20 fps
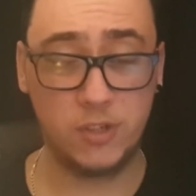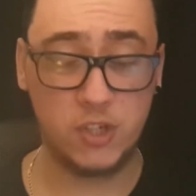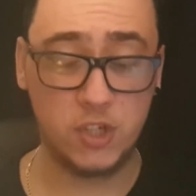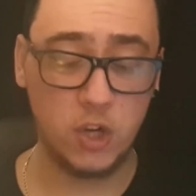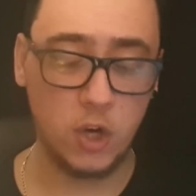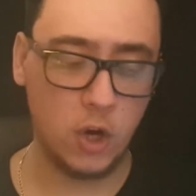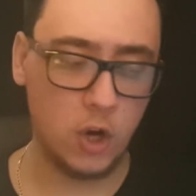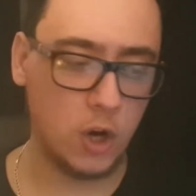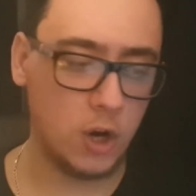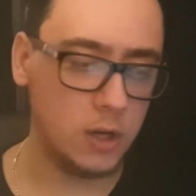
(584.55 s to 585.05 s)

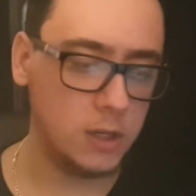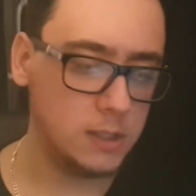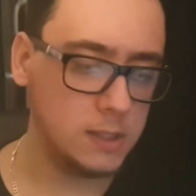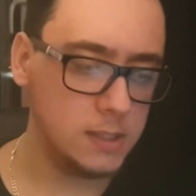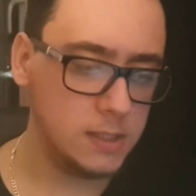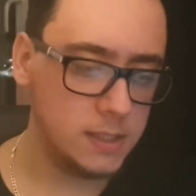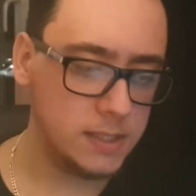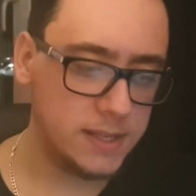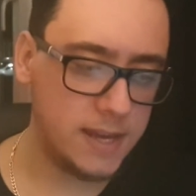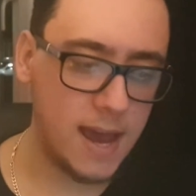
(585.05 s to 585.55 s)
So,
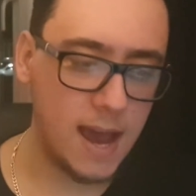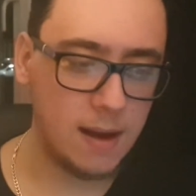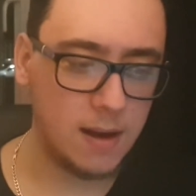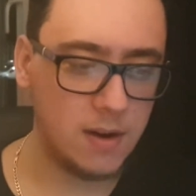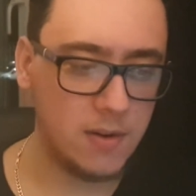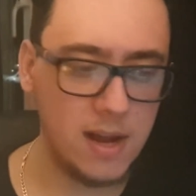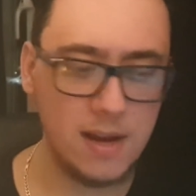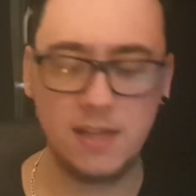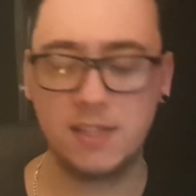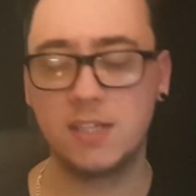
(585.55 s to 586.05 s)

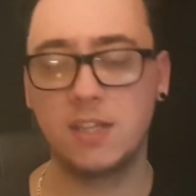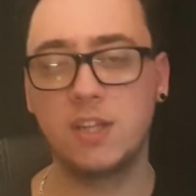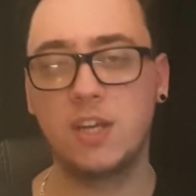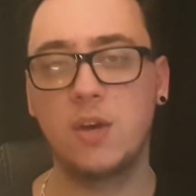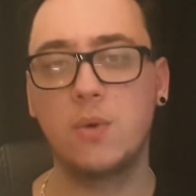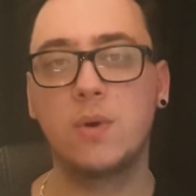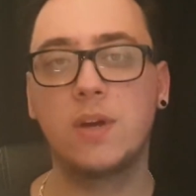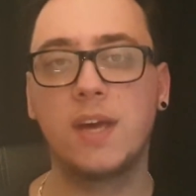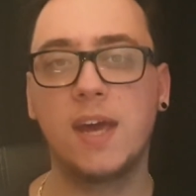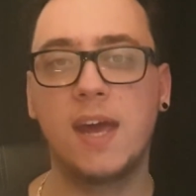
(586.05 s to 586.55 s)
yeah, Arachnids in
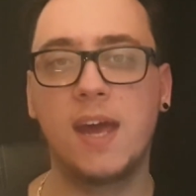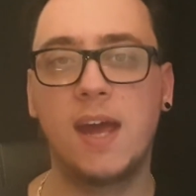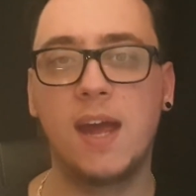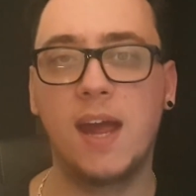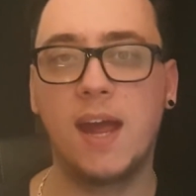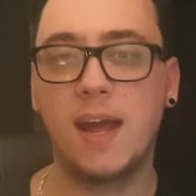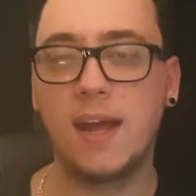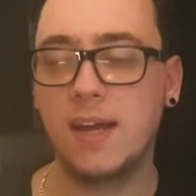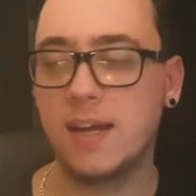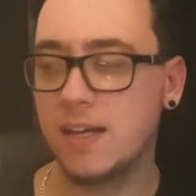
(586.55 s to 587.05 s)
the
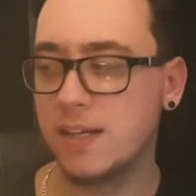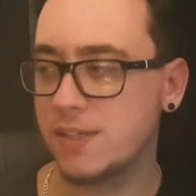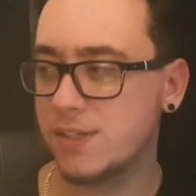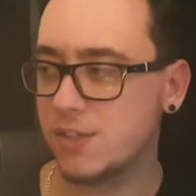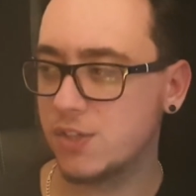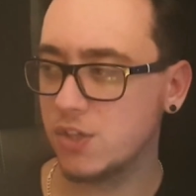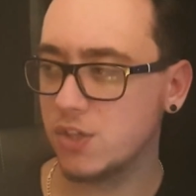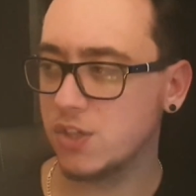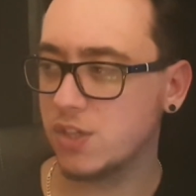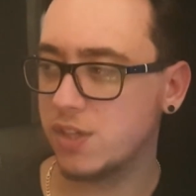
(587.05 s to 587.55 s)
UK
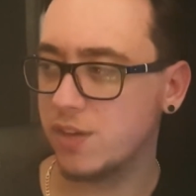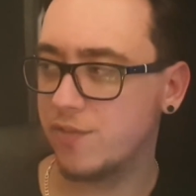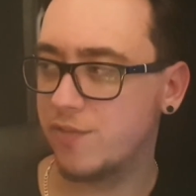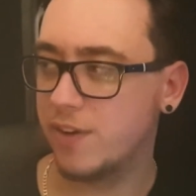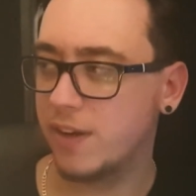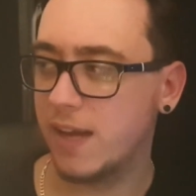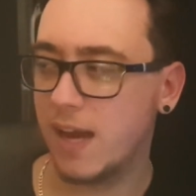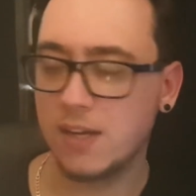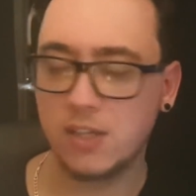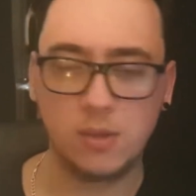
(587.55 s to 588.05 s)
is just a
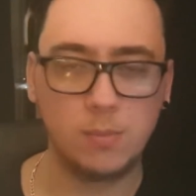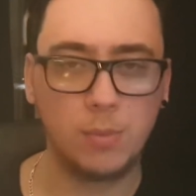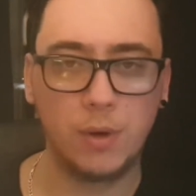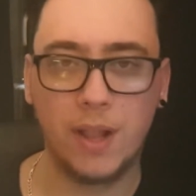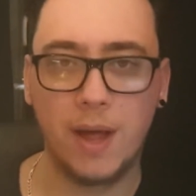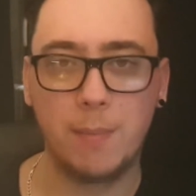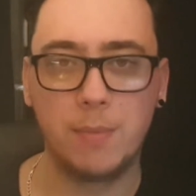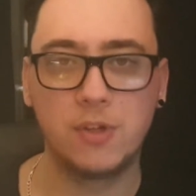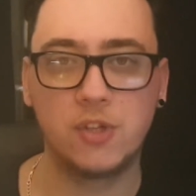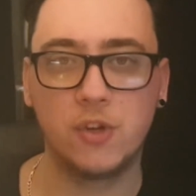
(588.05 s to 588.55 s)

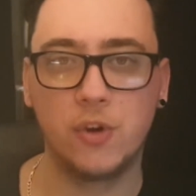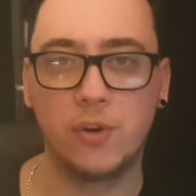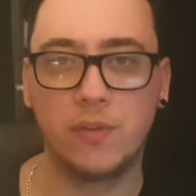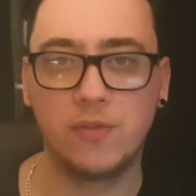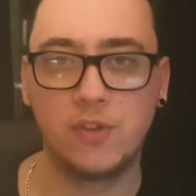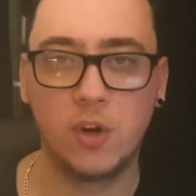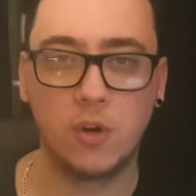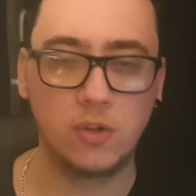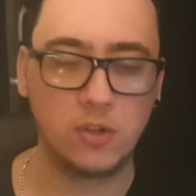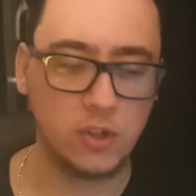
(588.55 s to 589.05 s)
forgettable
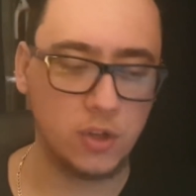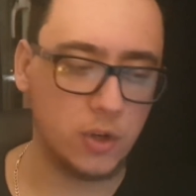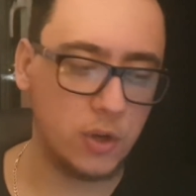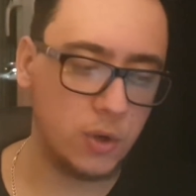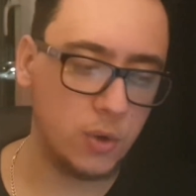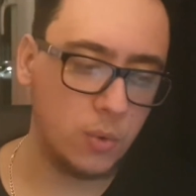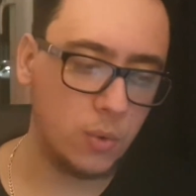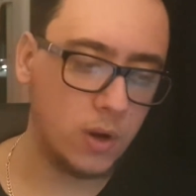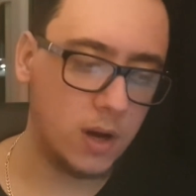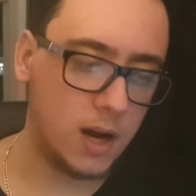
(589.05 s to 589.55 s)
episode of Doctor
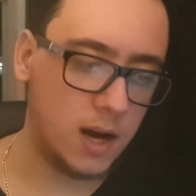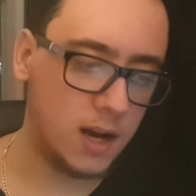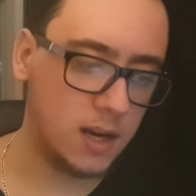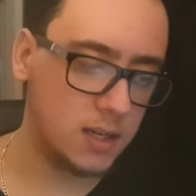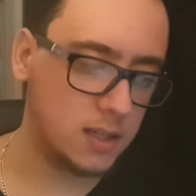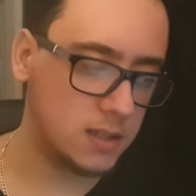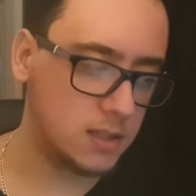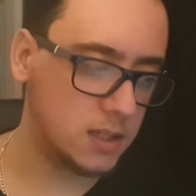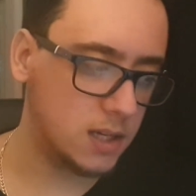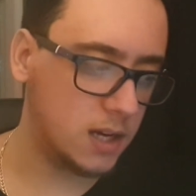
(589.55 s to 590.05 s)
Who,
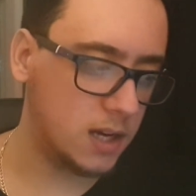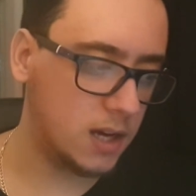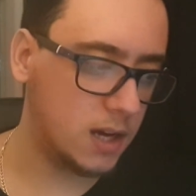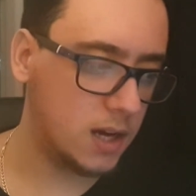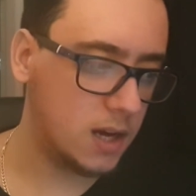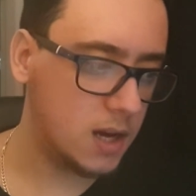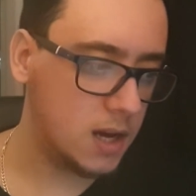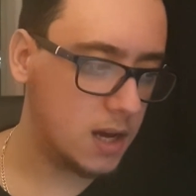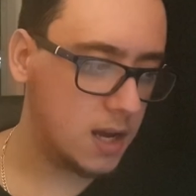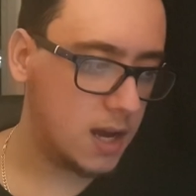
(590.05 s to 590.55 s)
and
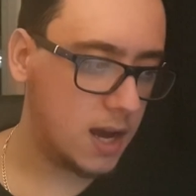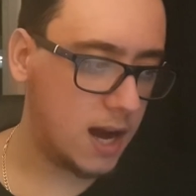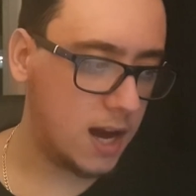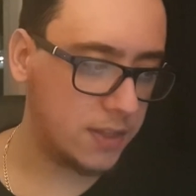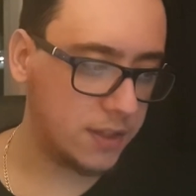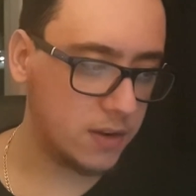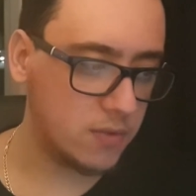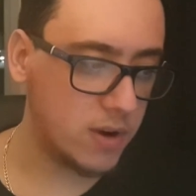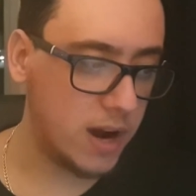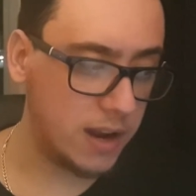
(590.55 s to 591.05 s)

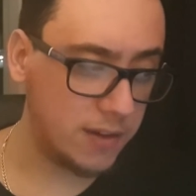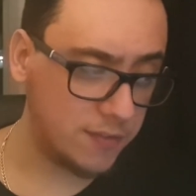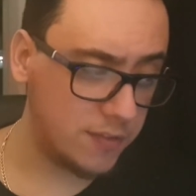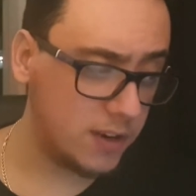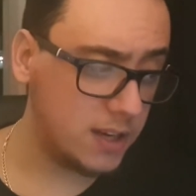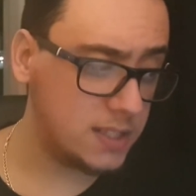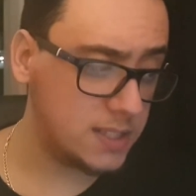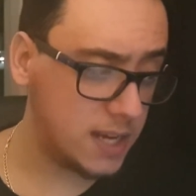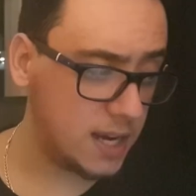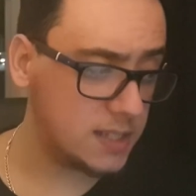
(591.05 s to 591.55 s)
I think
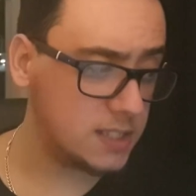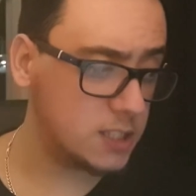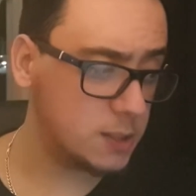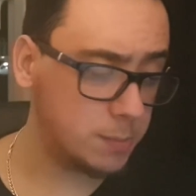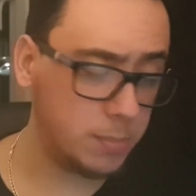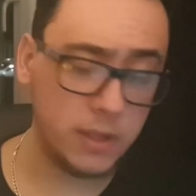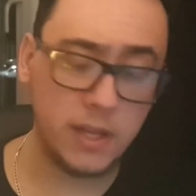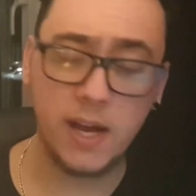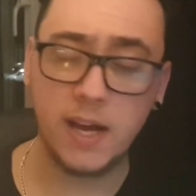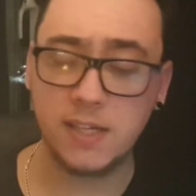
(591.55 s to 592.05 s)
rightfully takes
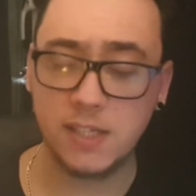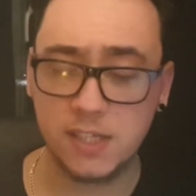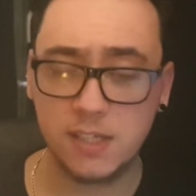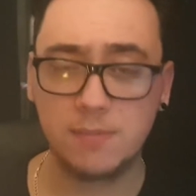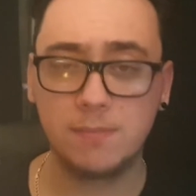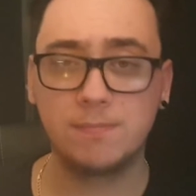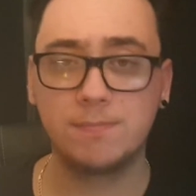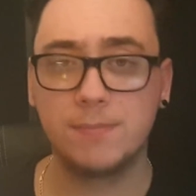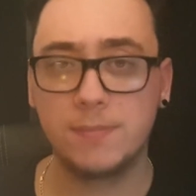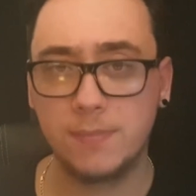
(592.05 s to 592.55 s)
its
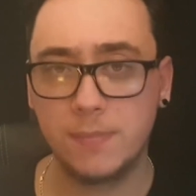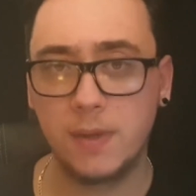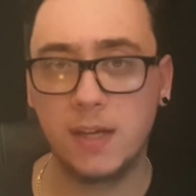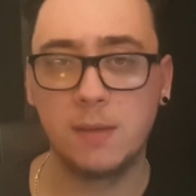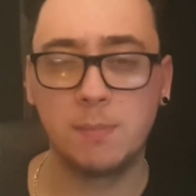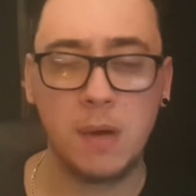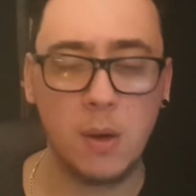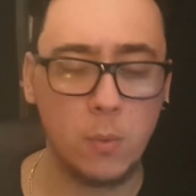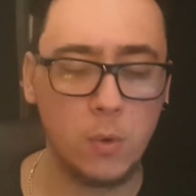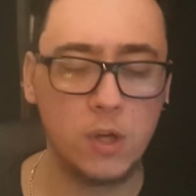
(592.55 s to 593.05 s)
place
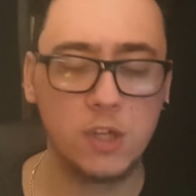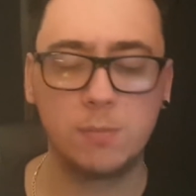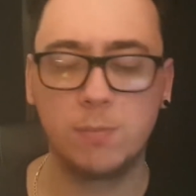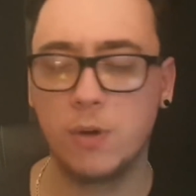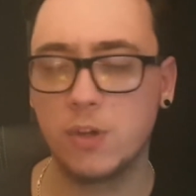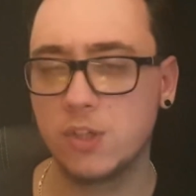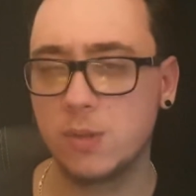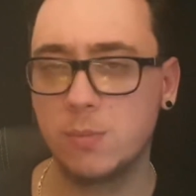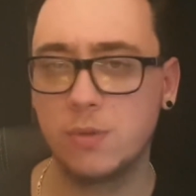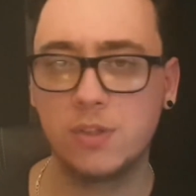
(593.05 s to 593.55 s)
in my
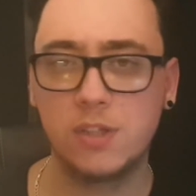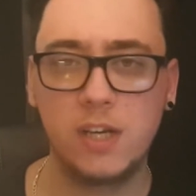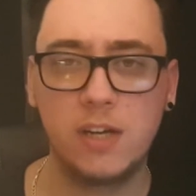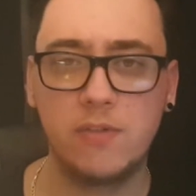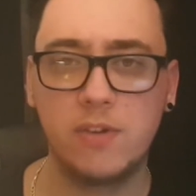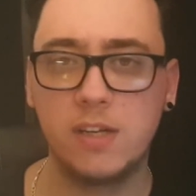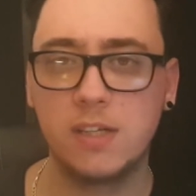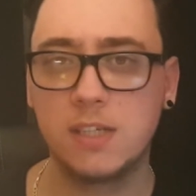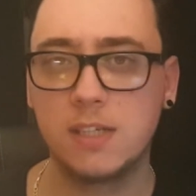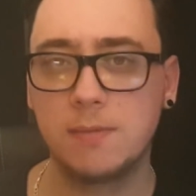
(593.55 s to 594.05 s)
worst possible
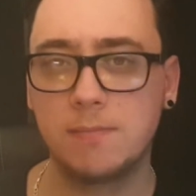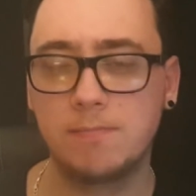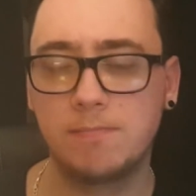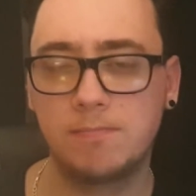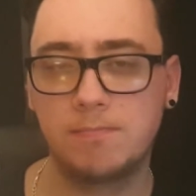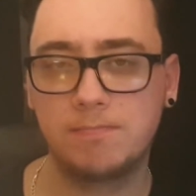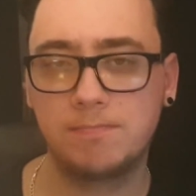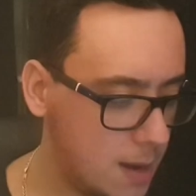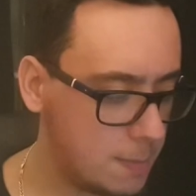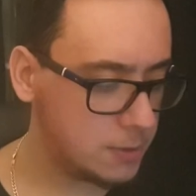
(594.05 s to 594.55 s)
series.
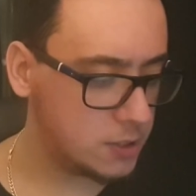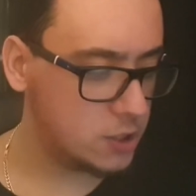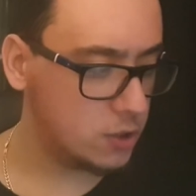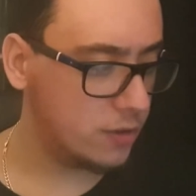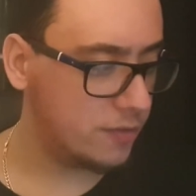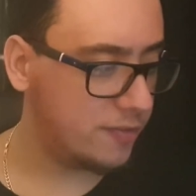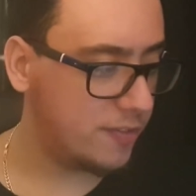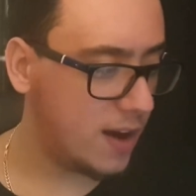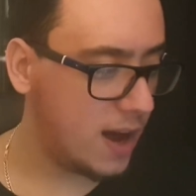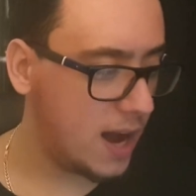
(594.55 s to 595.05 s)

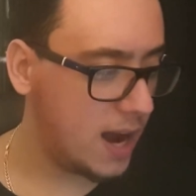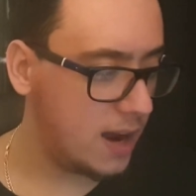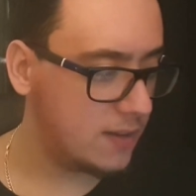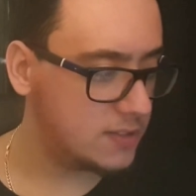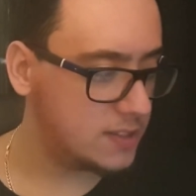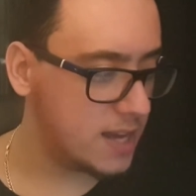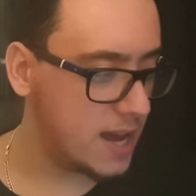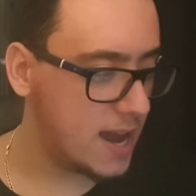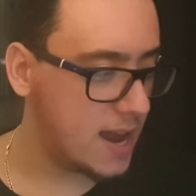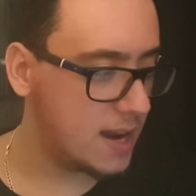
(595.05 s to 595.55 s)
Episode
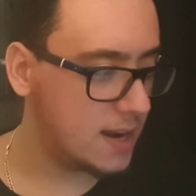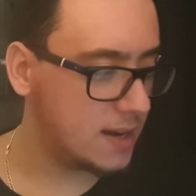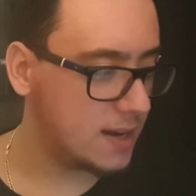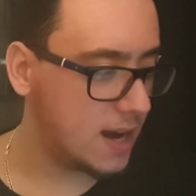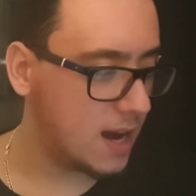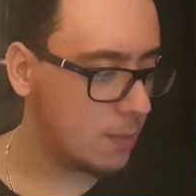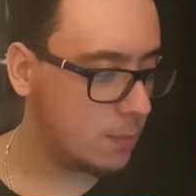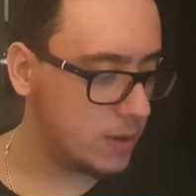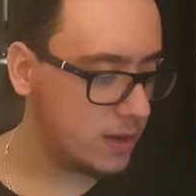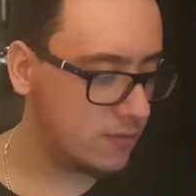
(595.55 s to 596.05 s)
5's
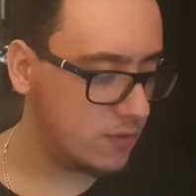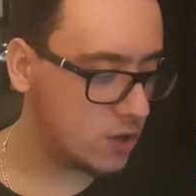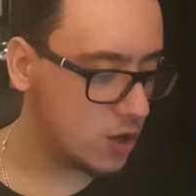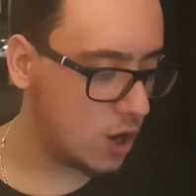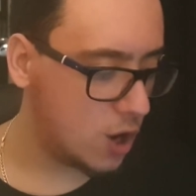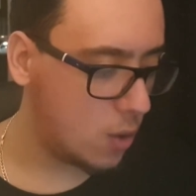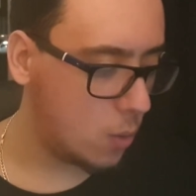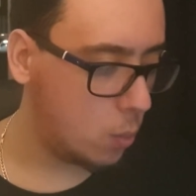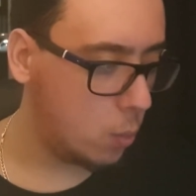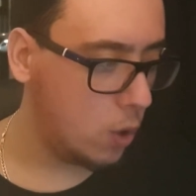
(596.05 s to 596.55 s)
then, and we've
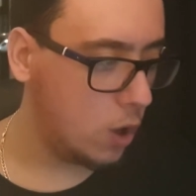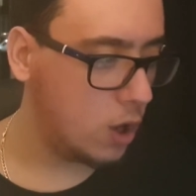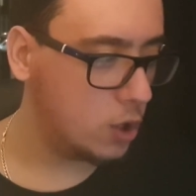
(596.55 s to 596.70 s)
got